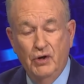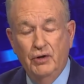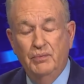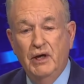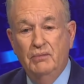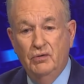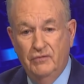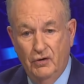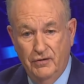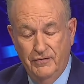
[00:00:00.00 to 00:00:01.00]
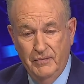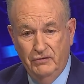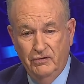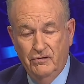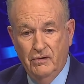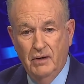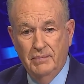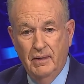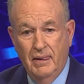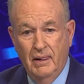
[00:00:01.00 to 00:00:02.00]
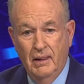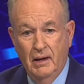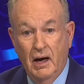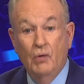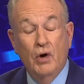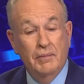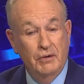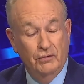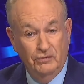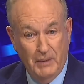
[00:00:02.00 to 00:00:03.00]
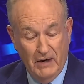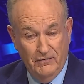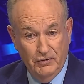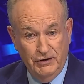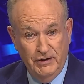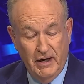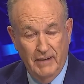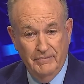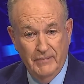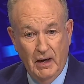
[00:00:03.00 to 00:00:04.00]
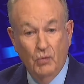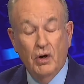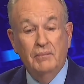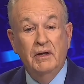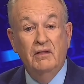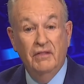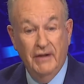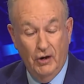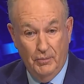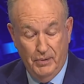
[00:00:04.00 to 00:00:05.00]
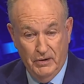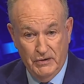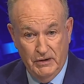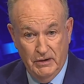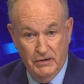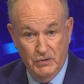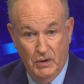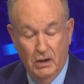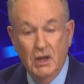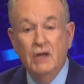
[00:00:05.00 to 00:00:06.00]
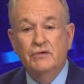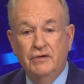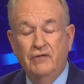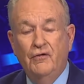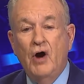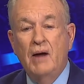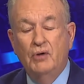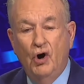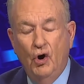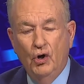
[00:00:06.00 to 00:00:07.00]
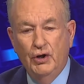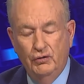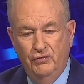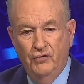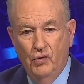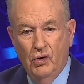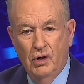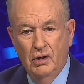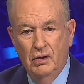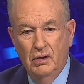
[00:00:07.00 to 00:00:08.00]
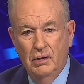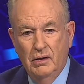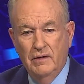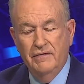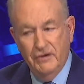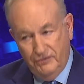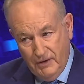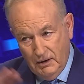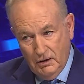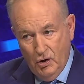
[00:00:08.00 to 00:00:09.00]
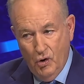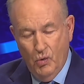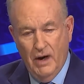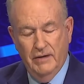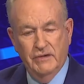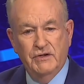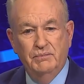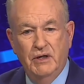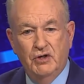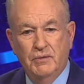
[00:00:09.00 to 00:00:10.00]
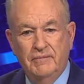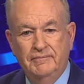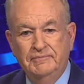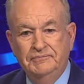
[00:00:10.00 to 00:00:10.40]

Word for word: million people who voted for Mr. Trump. I want to be respectful to them. I want to be their president as well. So therefore, I'm calling for this thing to go away, this impeachment.